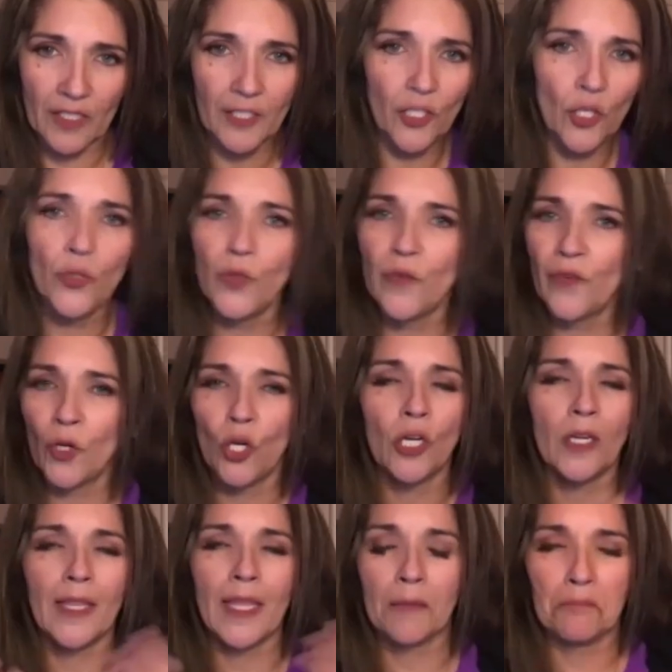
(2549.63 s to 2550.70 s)
I know you've
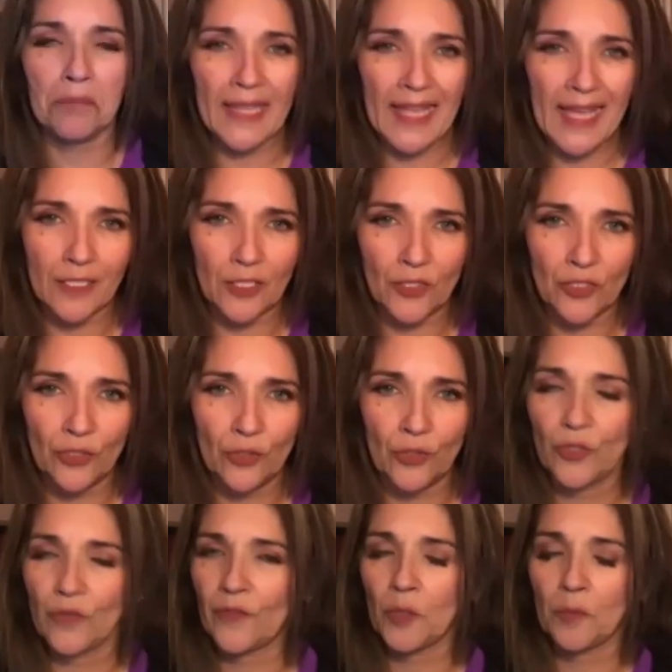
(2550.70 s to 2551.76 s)
heard that platitude.
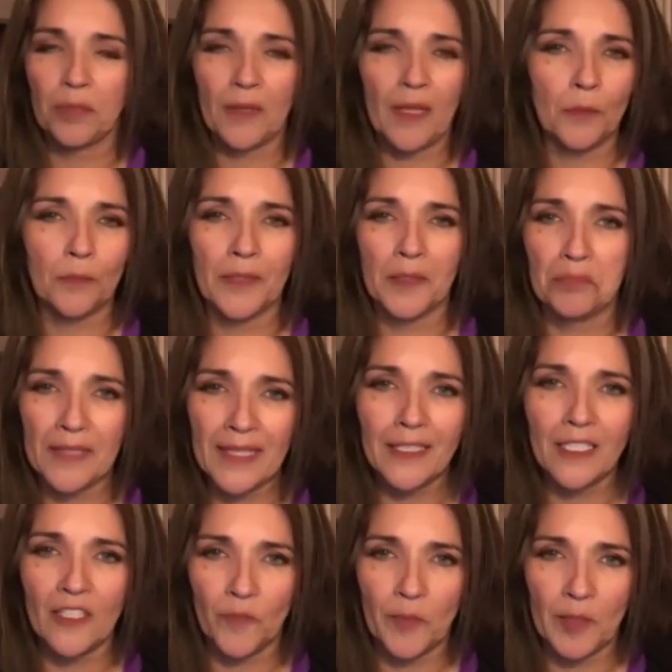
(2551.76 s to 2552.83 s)
You've heard probably
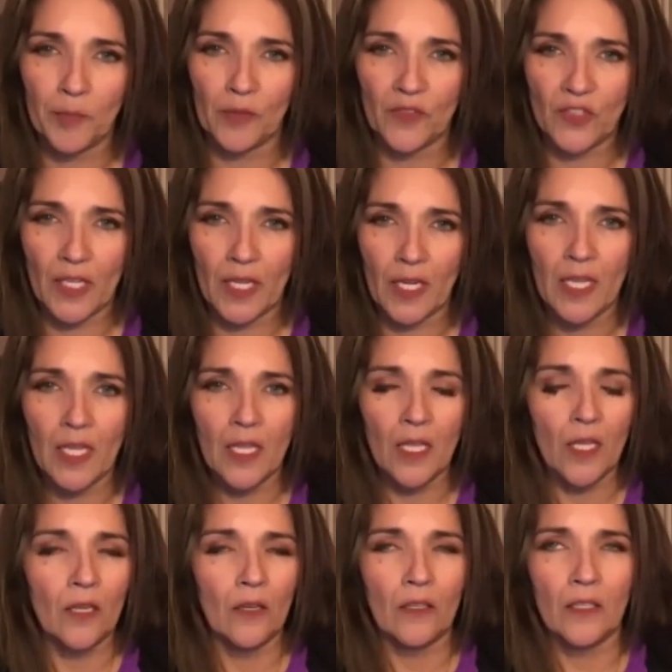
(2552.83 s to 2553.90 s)
plenty of people say,
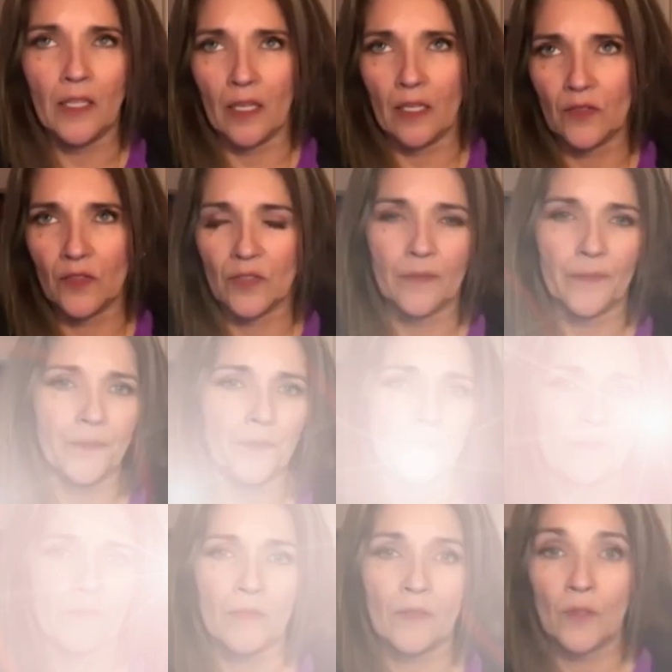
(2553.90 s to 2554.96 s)
Yes.
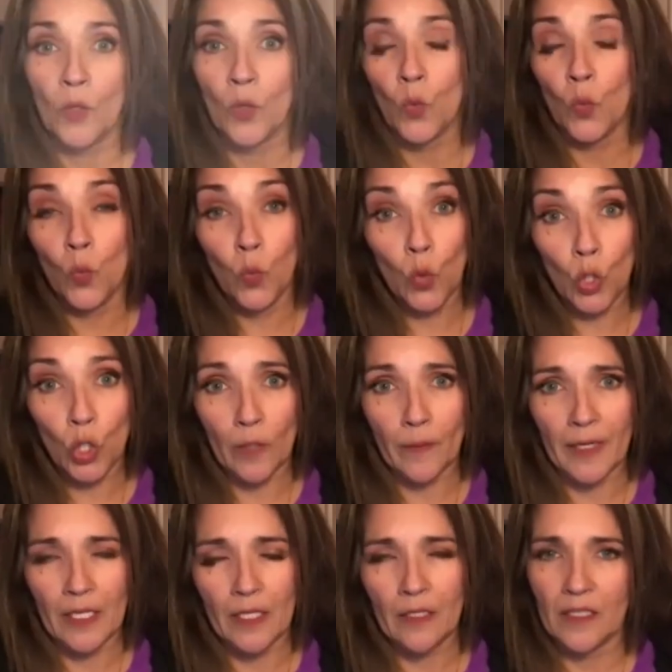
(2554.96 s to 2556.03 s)

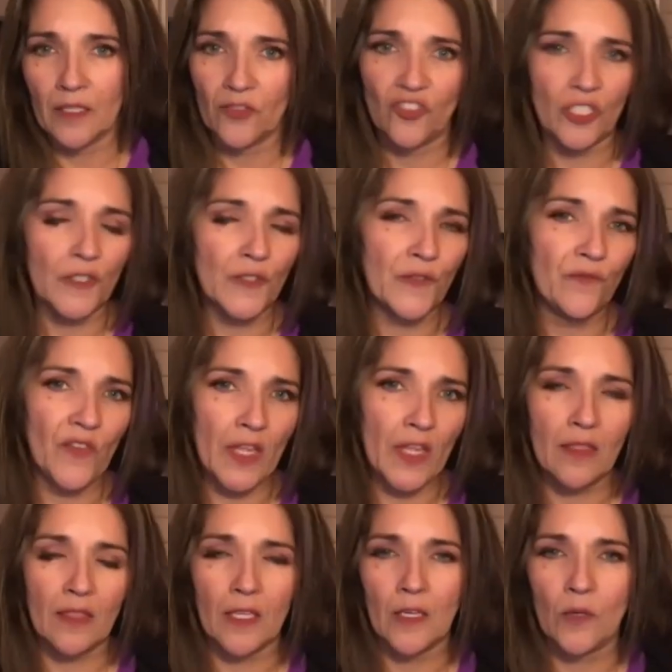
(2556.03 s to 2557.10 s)
Worry is just faith
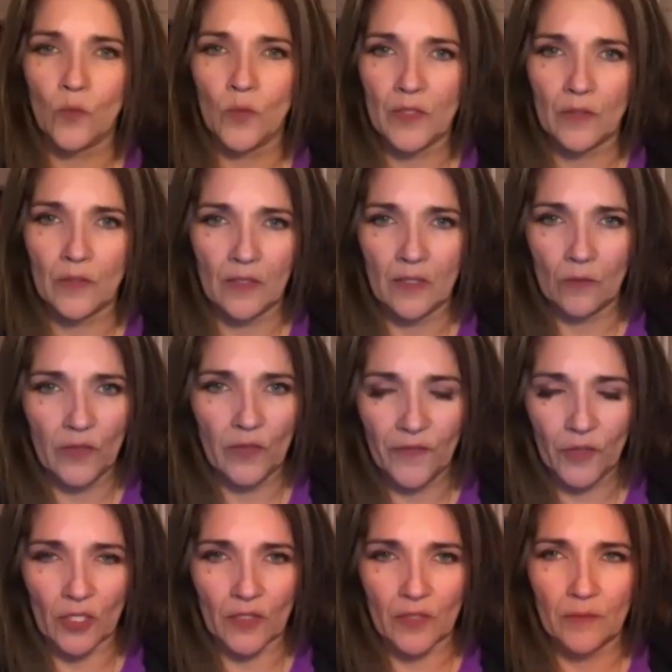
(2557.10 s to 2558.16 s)
in, in
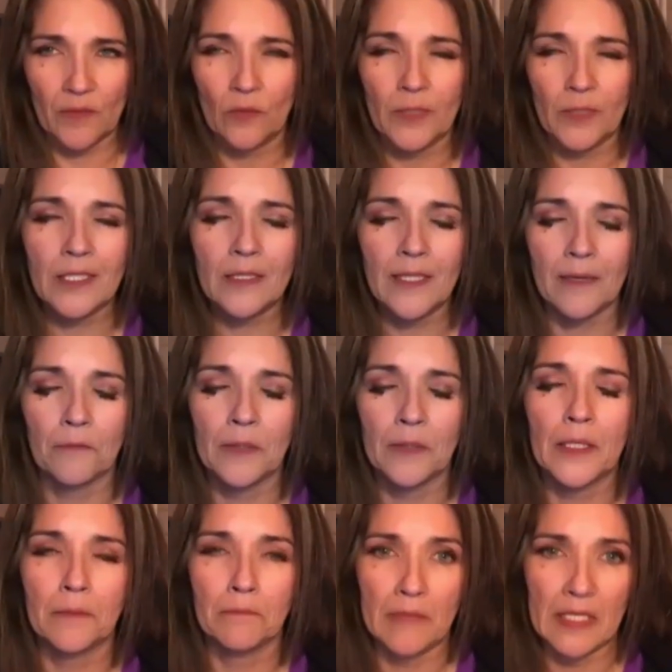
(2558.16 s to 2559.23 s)
reverse. What does that
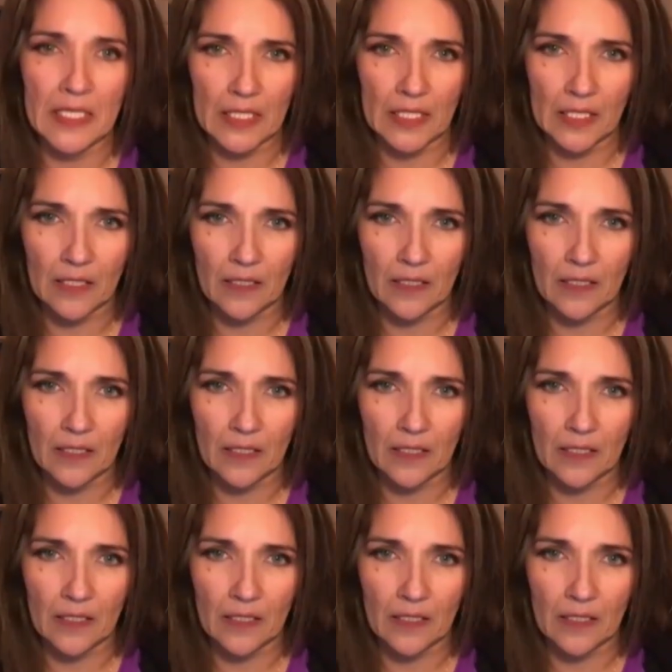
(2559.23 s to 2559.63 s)
really mean?